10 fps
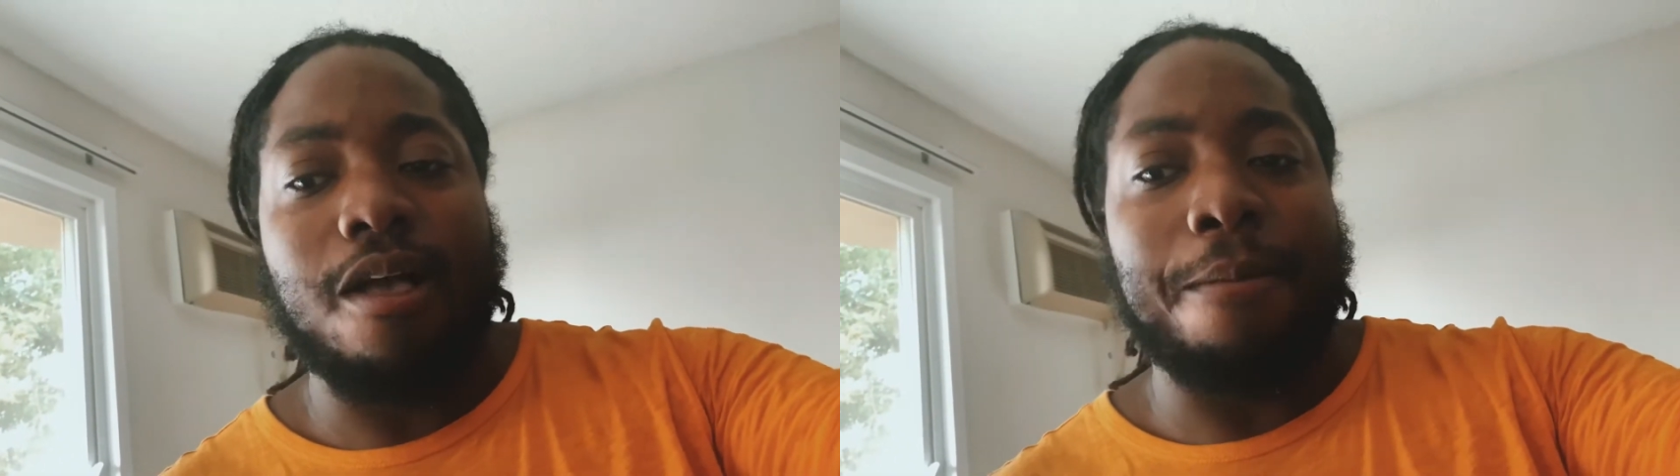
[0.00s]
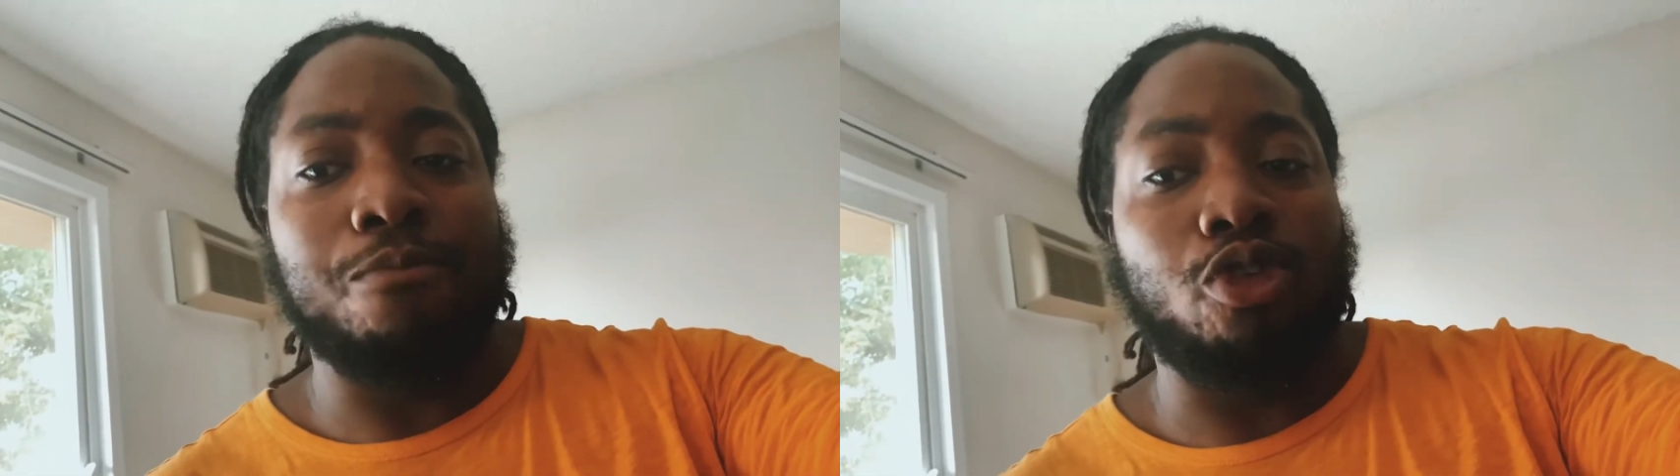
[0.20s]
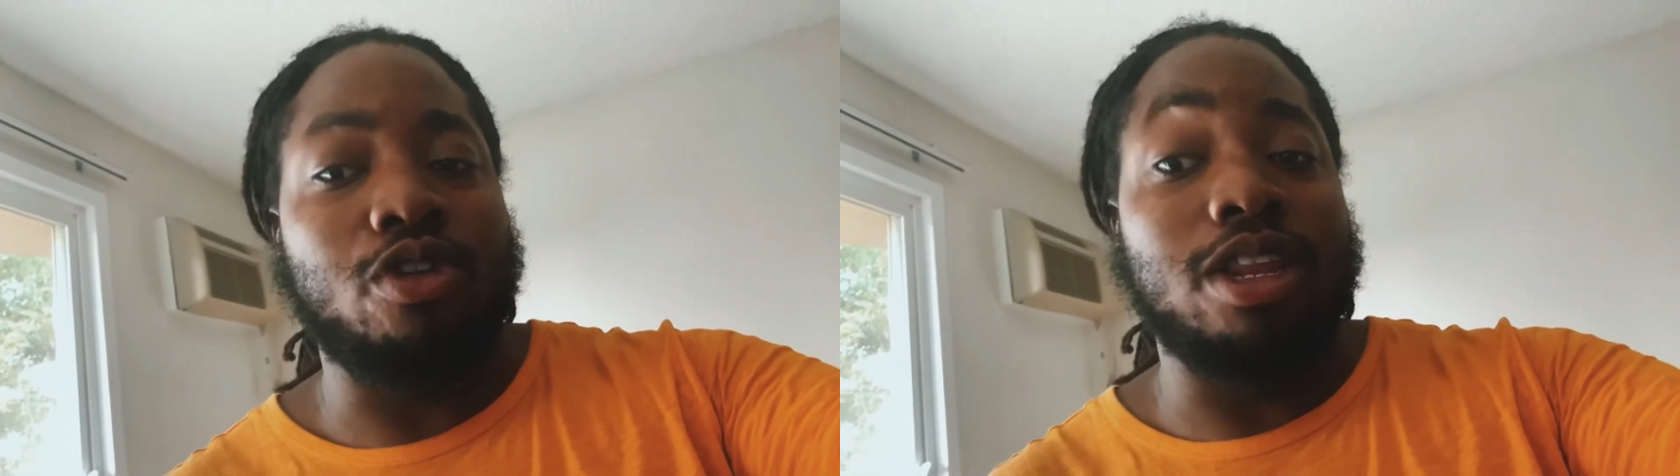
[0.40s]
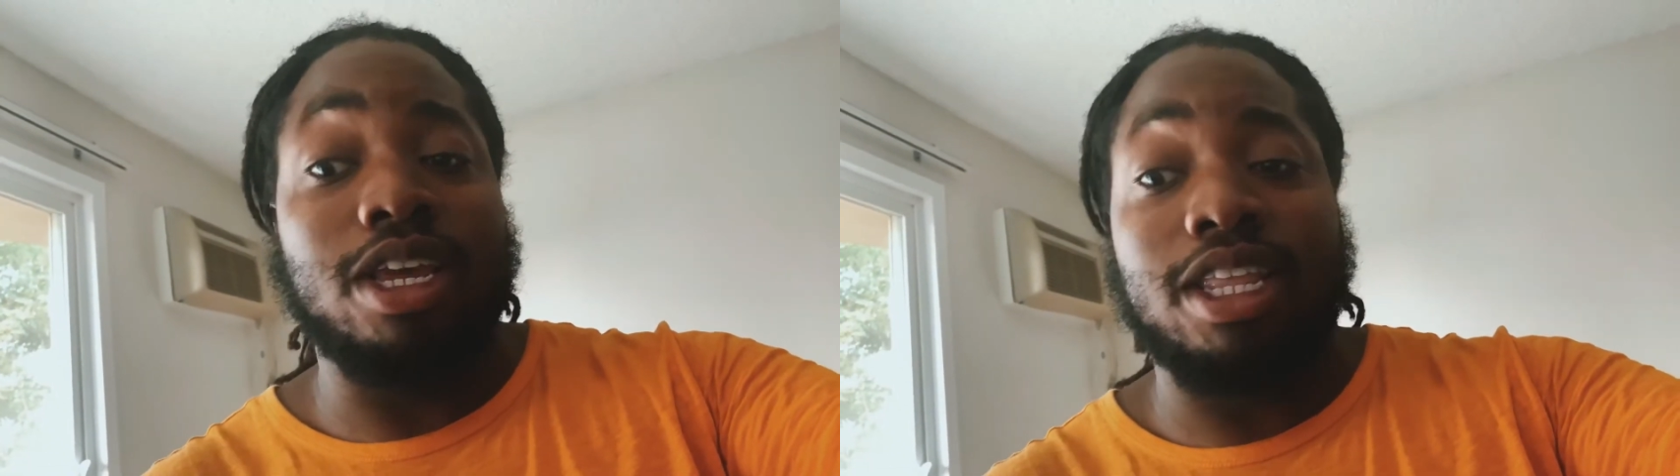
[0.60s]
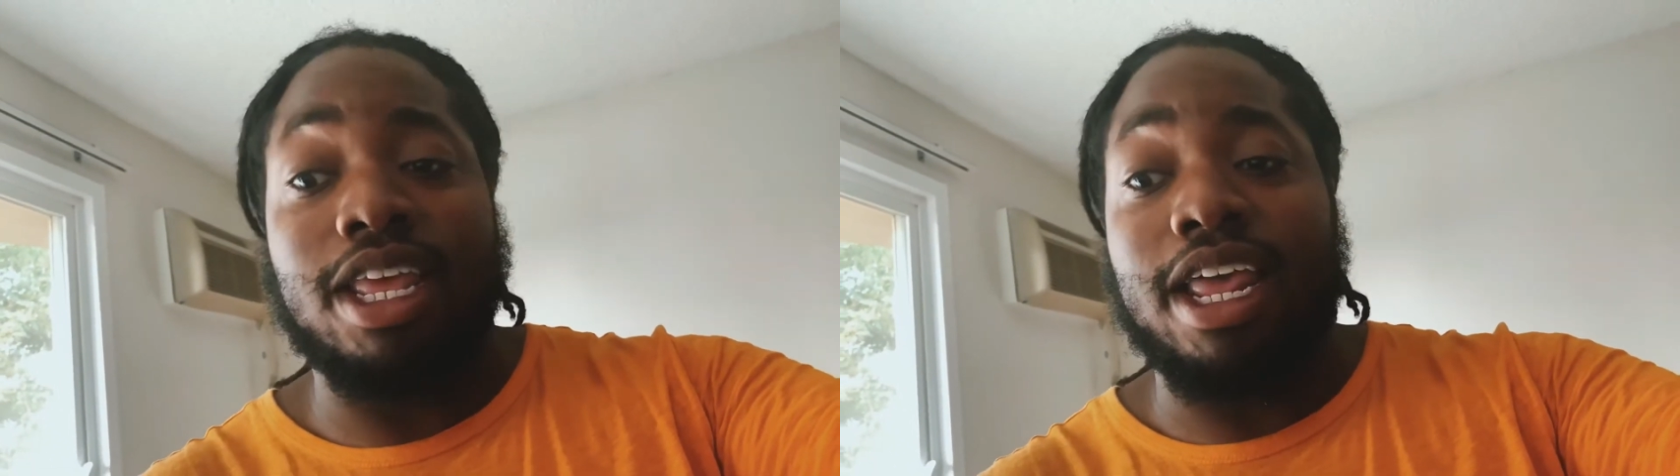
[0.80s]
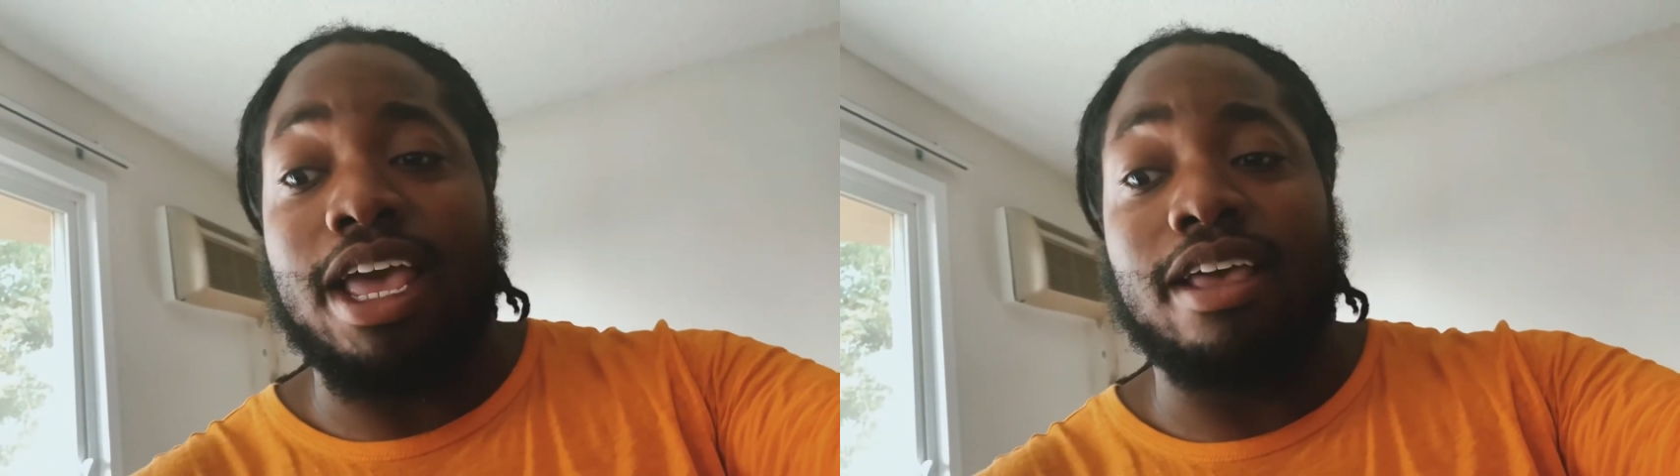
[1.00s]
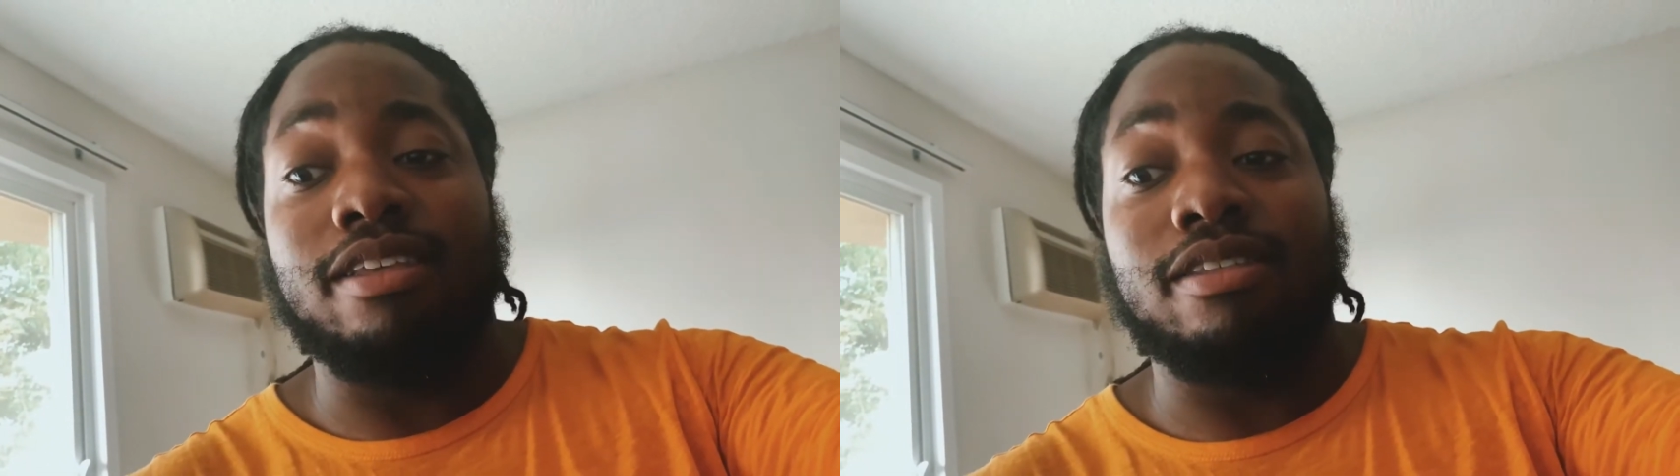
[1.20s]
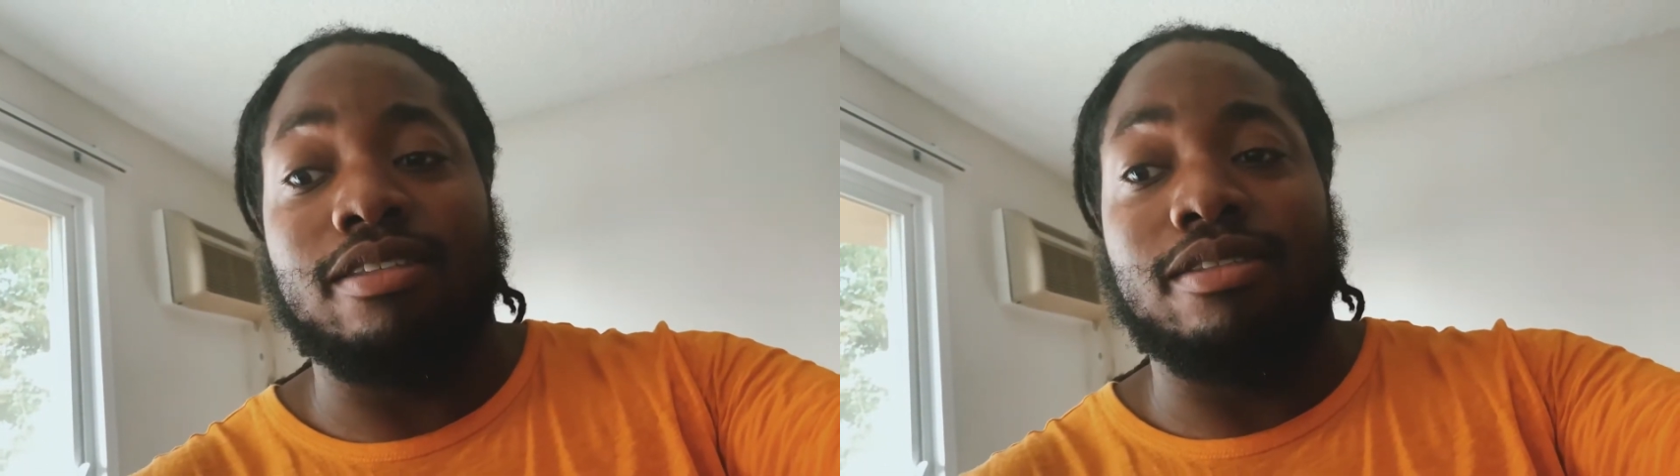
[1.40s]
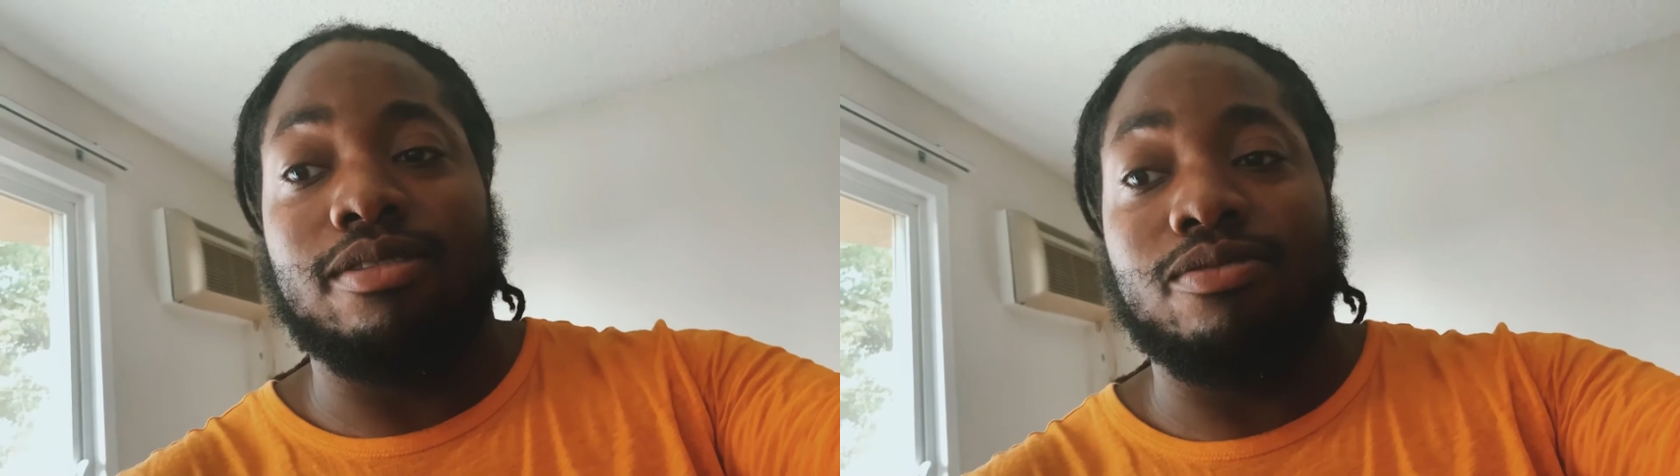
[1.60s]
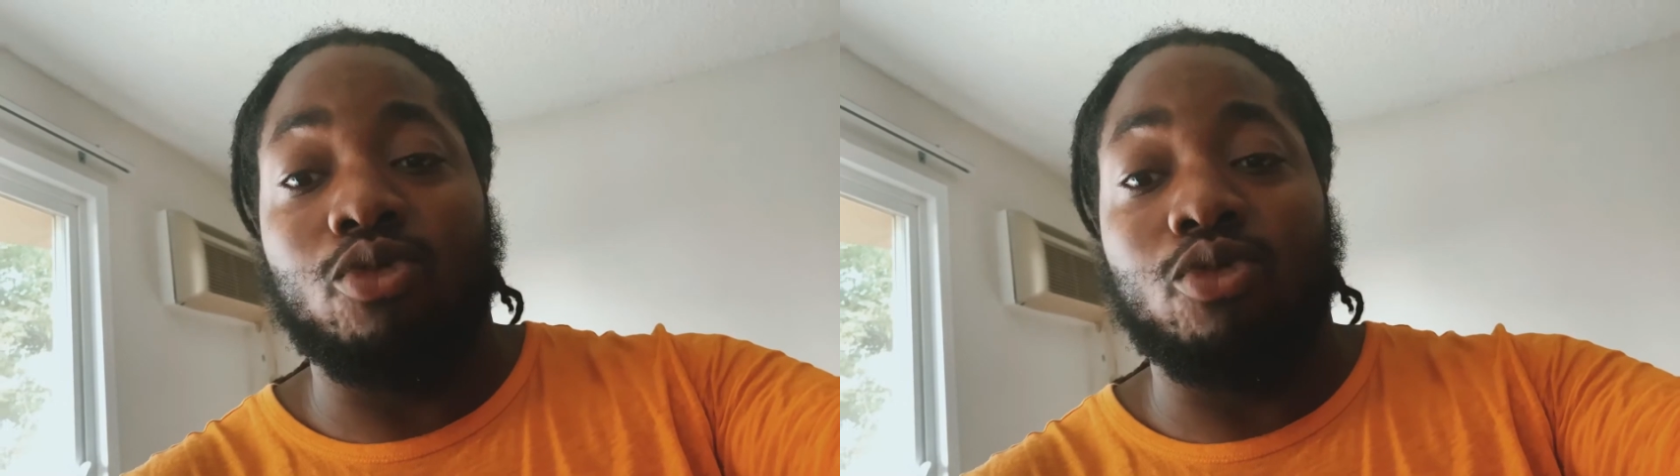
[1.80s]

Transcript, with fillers: So you can look at that as,